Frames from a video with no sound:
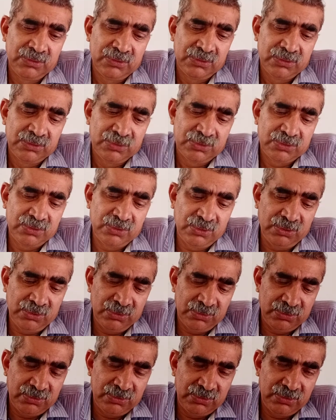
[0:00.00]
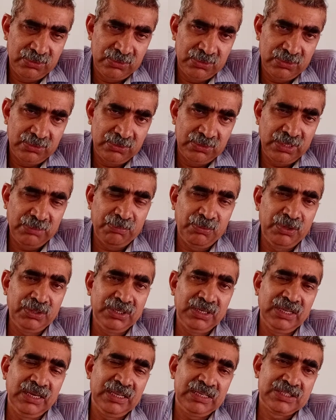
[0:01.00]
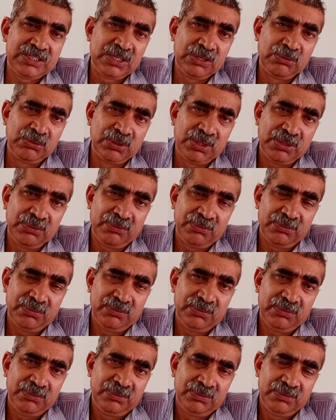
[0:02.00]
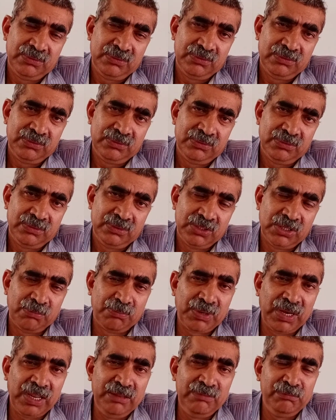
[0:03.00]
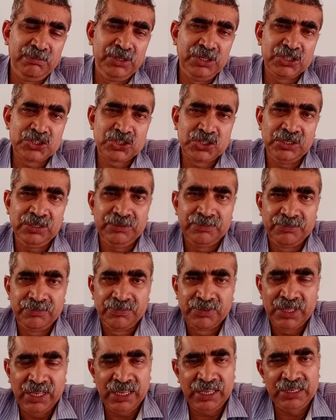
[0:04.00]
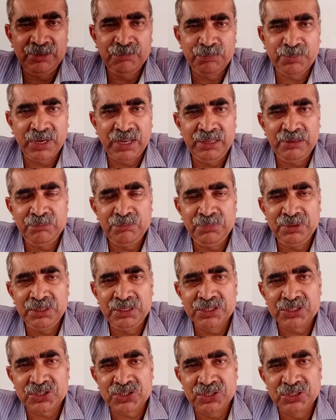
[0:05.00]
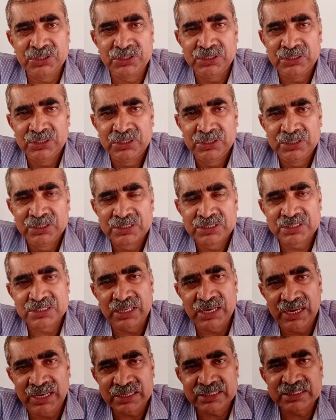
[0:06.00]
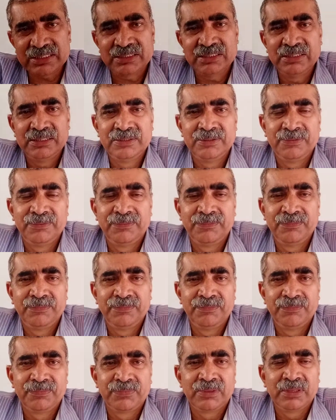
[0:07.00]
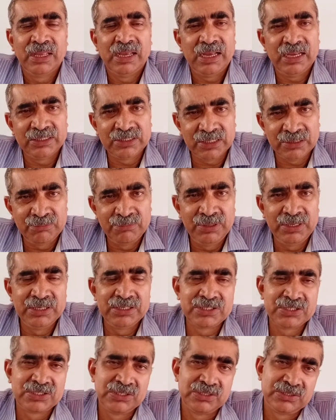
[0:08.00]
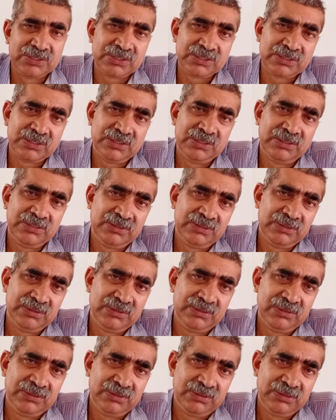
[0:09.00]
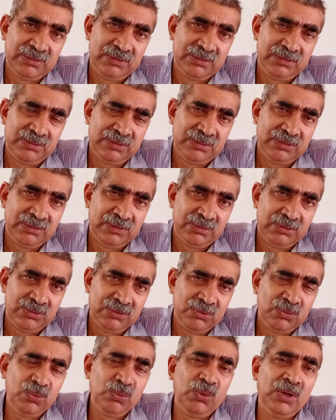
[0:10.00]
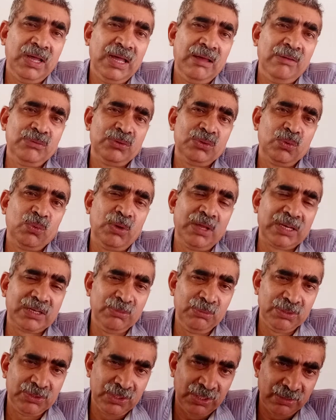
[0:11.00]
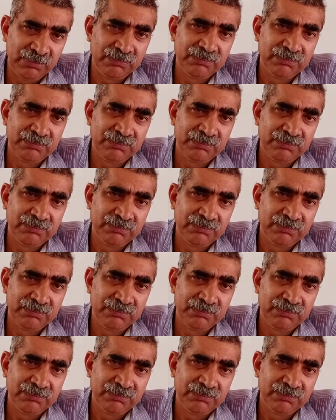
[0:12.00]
So the political executive, the prime minister, and prime minister selects other ministers who have to work with him.